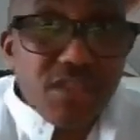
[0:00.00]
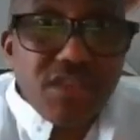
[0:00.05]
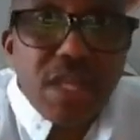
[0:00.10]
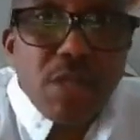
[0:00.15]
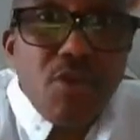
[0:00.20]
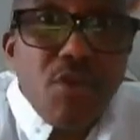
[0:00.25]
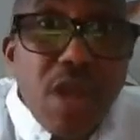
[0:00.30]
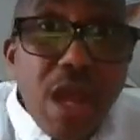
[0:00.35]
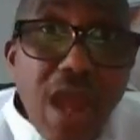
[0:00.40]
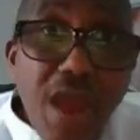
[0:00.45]
They
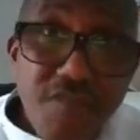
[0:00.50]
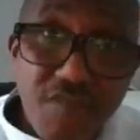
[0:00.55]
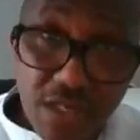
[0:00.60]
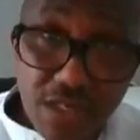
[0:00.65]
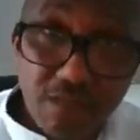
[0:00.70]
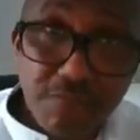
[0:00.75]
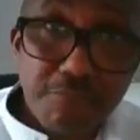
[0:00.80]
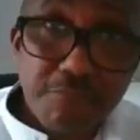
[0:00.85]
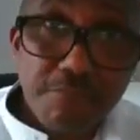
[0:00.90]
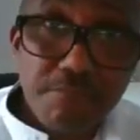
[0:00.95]
don't have it.
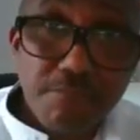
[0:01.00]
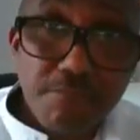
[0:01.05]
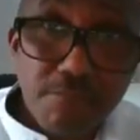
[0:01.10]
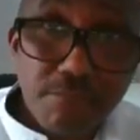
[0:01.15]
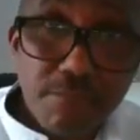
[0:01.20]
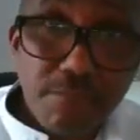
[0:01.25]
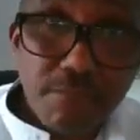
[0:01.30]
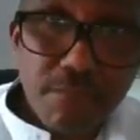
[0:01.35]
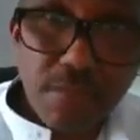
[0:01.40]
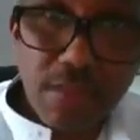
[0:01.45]

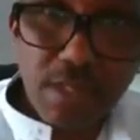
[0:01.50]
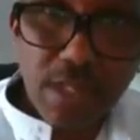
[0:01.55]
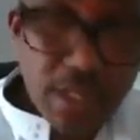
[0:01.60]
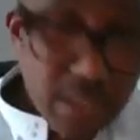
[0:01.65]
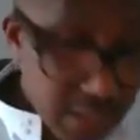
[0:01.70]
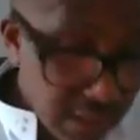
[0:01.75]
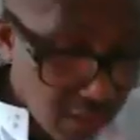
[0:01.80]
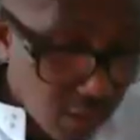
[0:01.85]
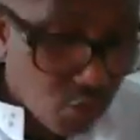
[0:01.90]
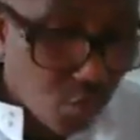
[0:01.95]

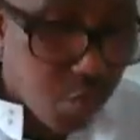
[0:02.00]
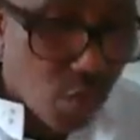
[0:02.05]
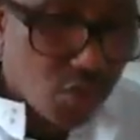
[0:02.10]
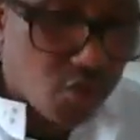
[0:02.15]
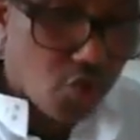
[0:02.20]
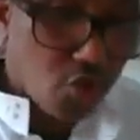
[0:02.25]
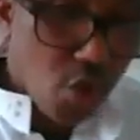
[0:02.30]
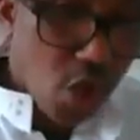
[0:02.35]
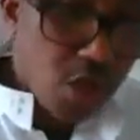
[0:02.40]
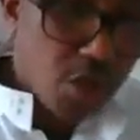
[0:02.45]
This is
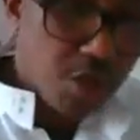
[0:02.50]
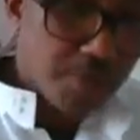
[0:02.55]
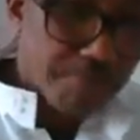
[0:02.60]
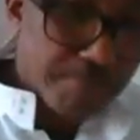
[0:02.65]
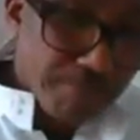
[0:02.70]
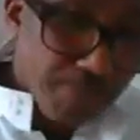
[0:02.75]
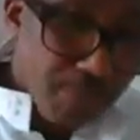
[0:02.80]
what's going on.